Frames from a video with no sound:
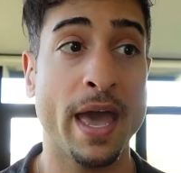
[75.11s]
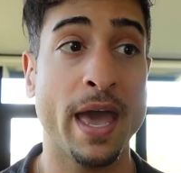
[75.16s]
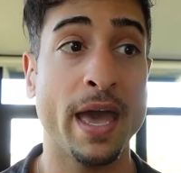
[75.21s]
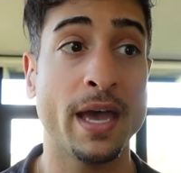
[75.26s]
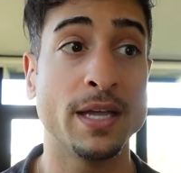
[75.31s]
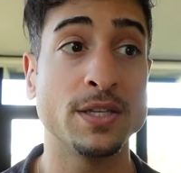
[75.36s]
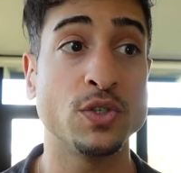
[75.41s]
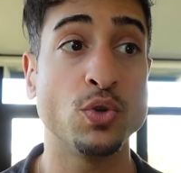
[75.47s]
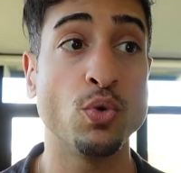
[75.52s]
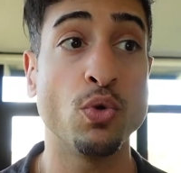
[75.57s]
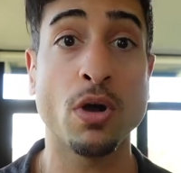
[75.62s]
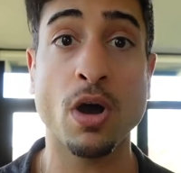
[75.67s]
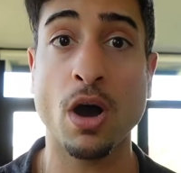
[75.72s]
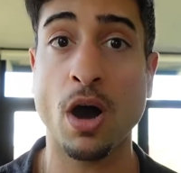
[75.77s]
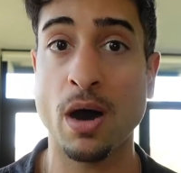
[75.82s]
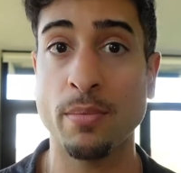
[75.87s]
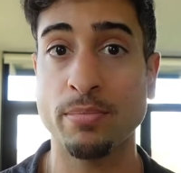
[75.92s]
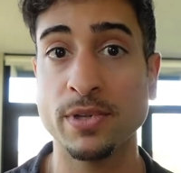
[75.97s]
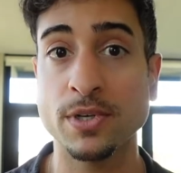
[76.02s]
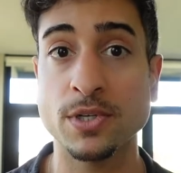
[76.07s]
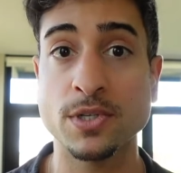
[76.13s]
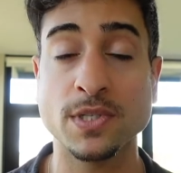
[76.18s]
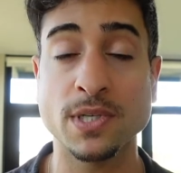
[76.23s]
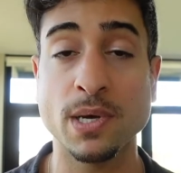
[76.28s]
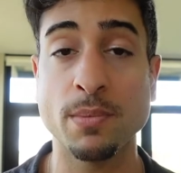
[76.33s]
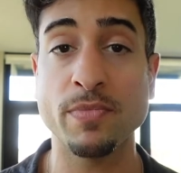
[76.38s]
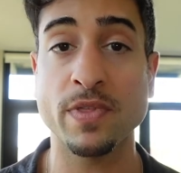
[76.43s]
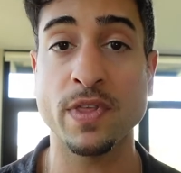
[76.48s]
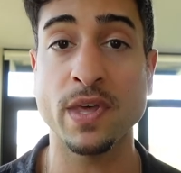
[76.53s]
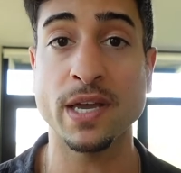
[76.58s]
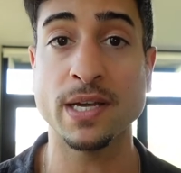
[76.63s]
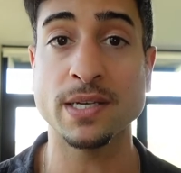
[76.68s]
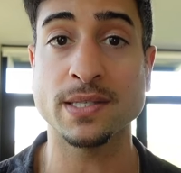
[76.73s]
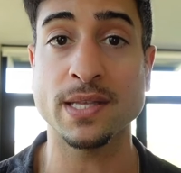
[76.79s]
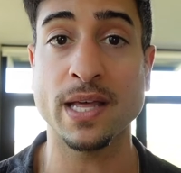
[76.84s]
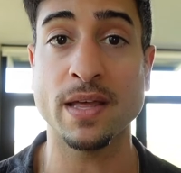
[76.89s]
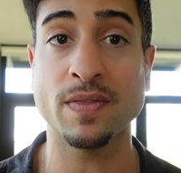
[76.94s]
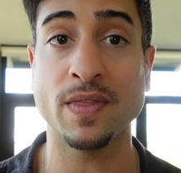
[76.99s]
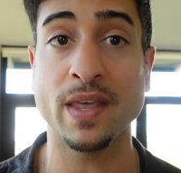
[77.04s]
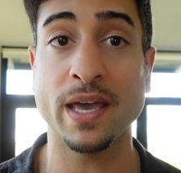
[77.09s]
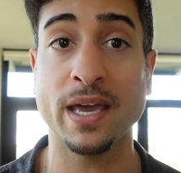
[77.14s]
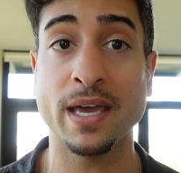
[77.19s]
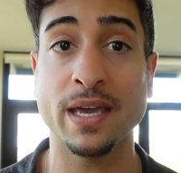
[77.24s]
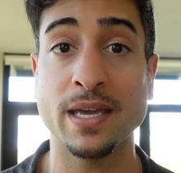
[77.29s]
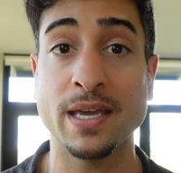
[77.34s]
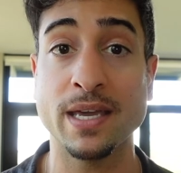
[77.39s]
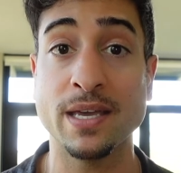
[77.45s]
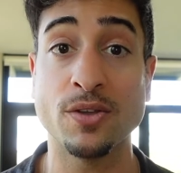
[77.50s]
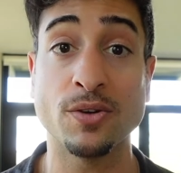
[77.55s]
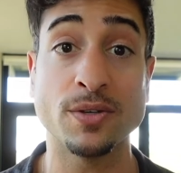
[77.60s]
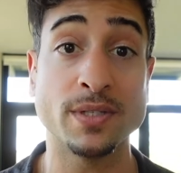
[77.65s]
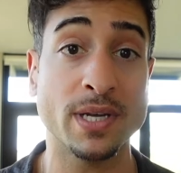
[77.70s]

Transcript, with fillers: and to accomplish some things that they either